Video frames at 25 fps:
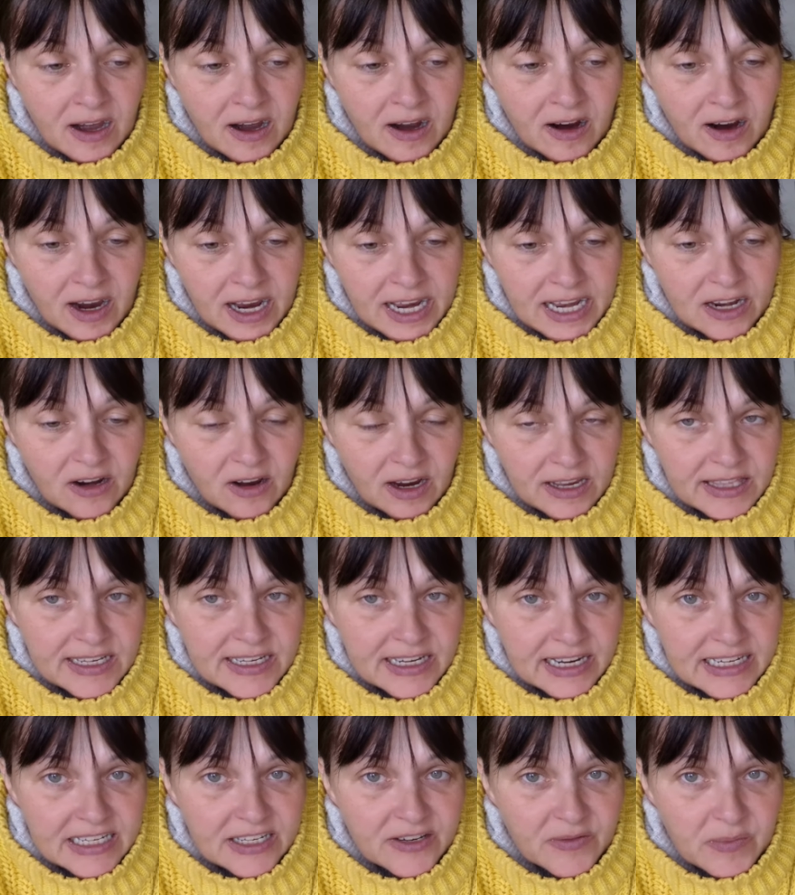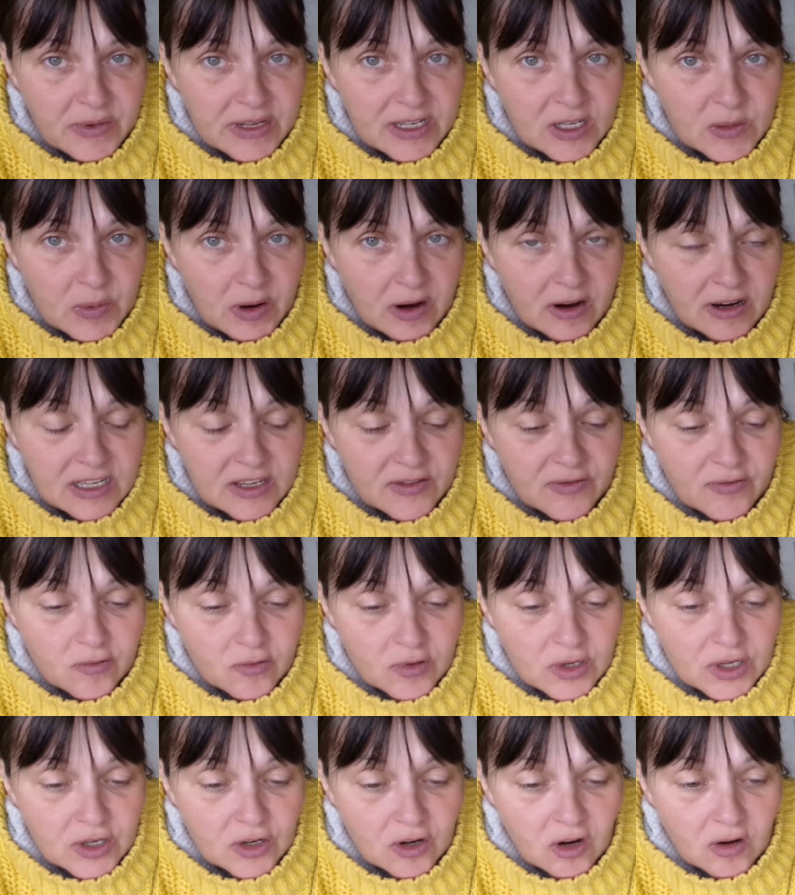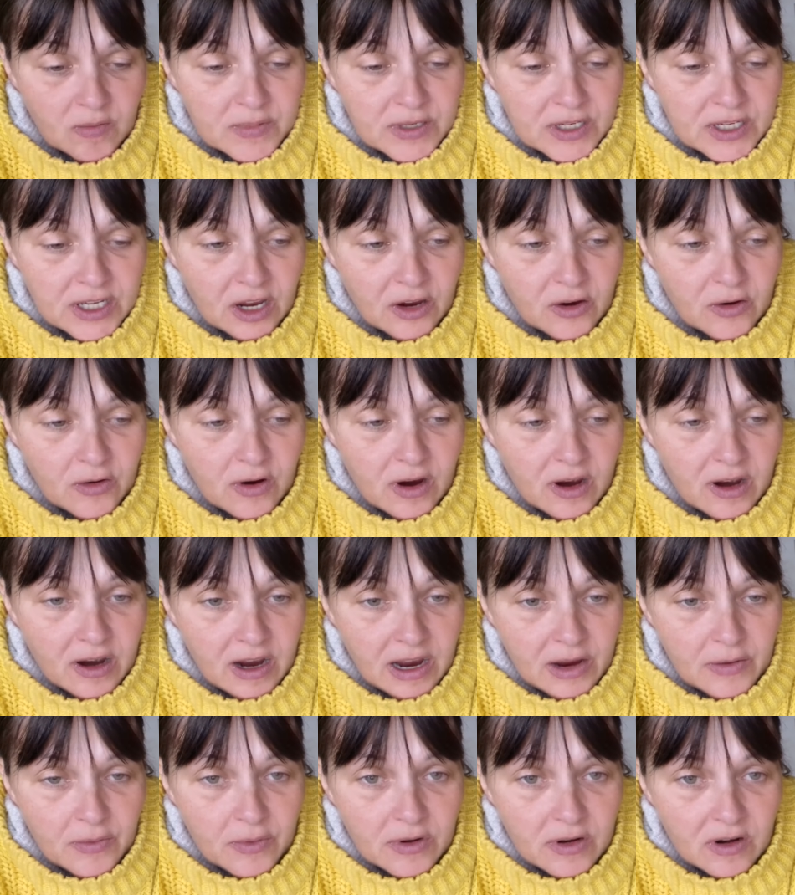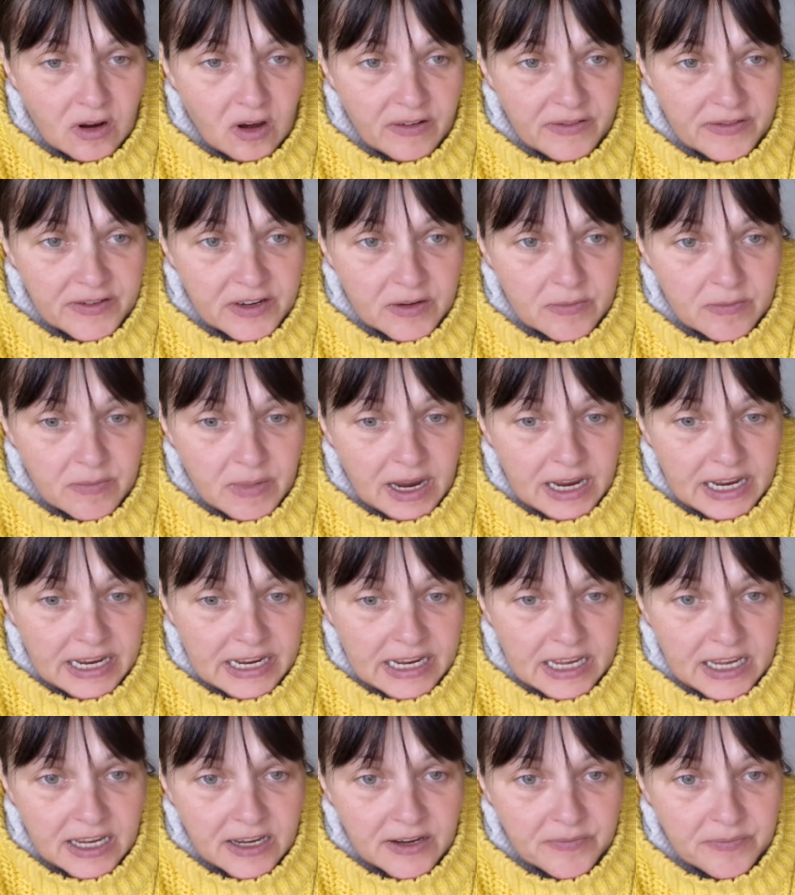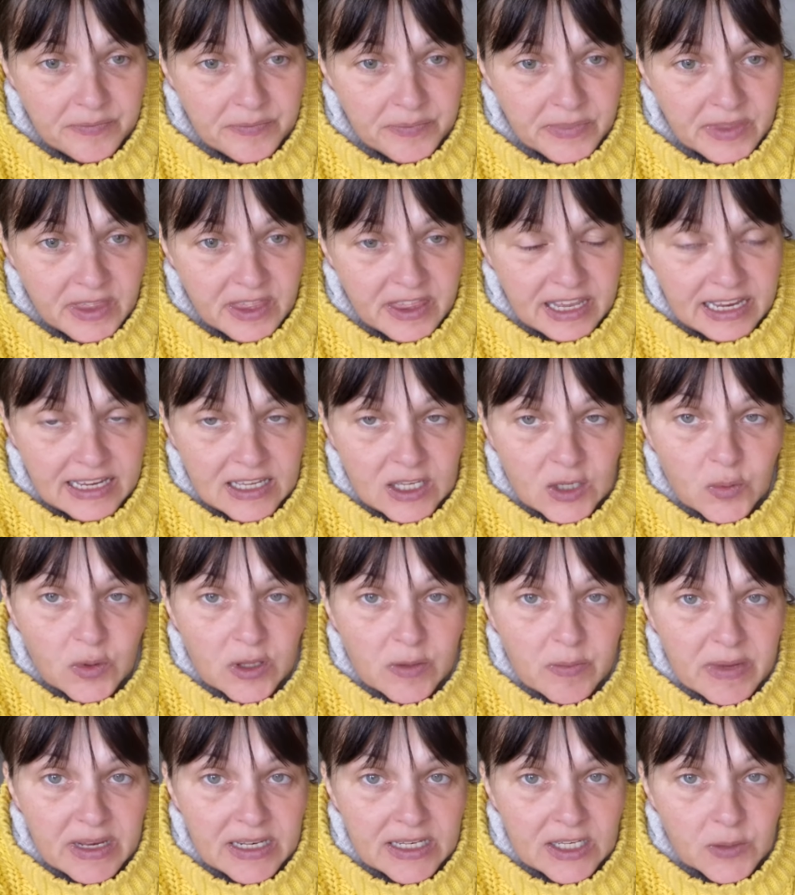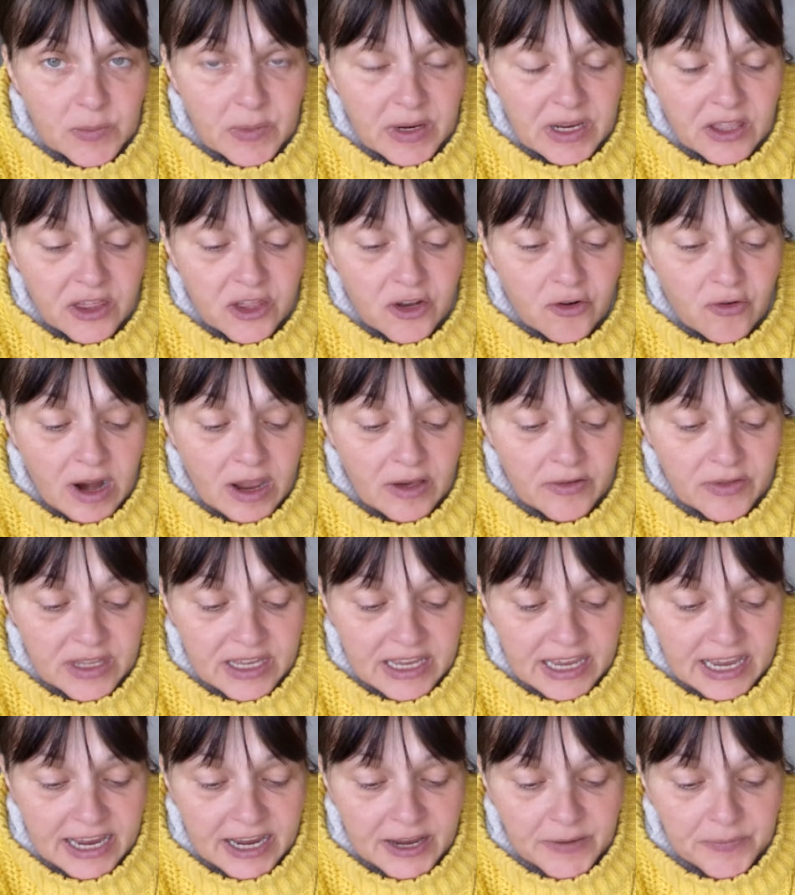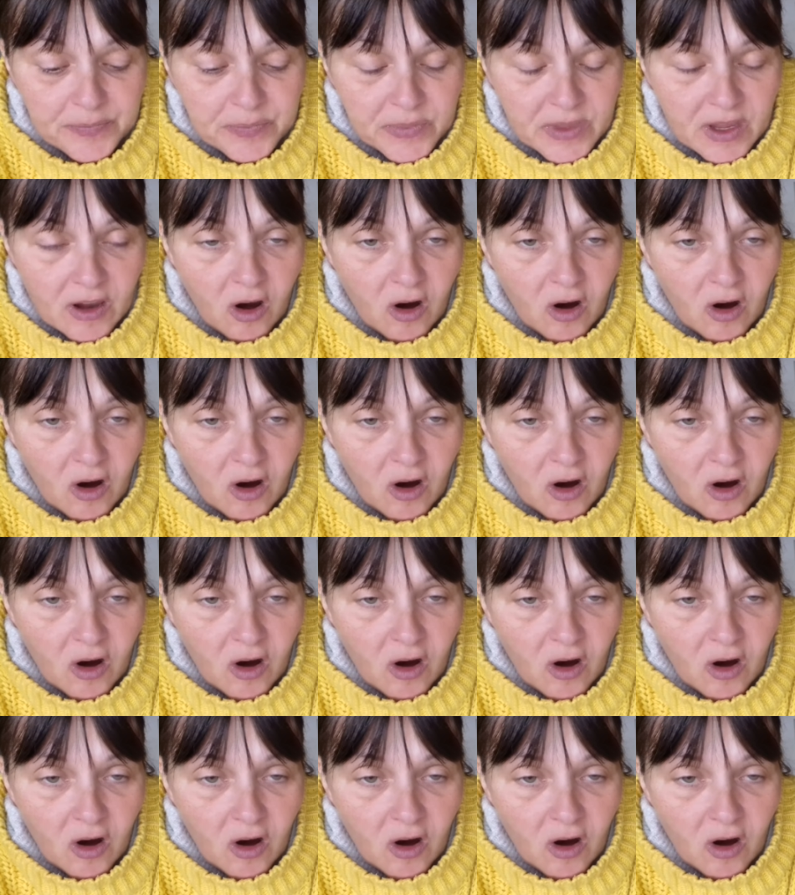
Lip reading: I like the taste of mince pies full stop. So I will often make things with mincemeat throughout the year.